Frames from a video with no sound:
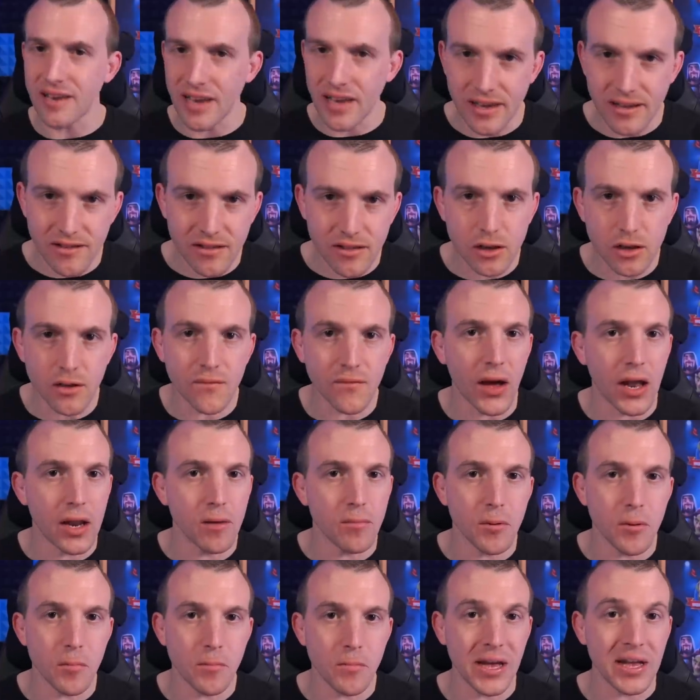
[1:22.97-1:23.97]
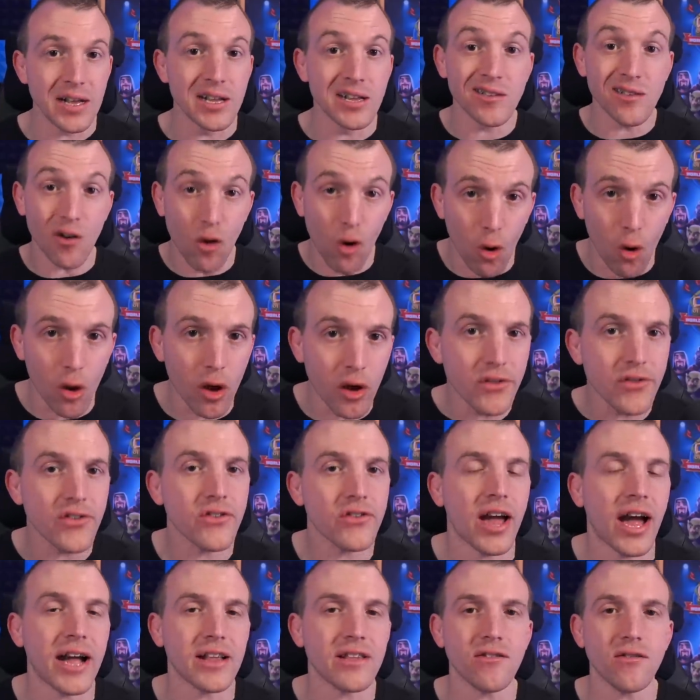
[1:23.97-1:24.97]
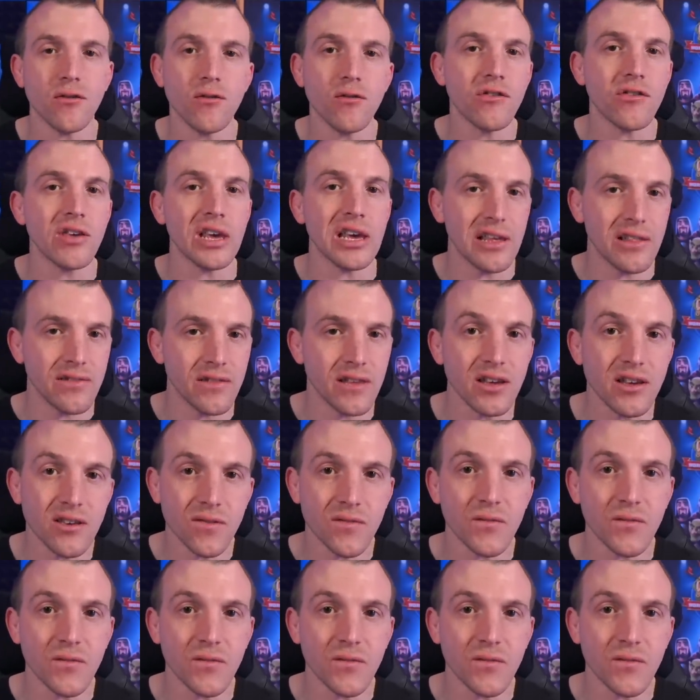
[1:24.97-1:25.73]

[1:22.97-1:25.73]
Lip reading: is the developer build. All stats you see in this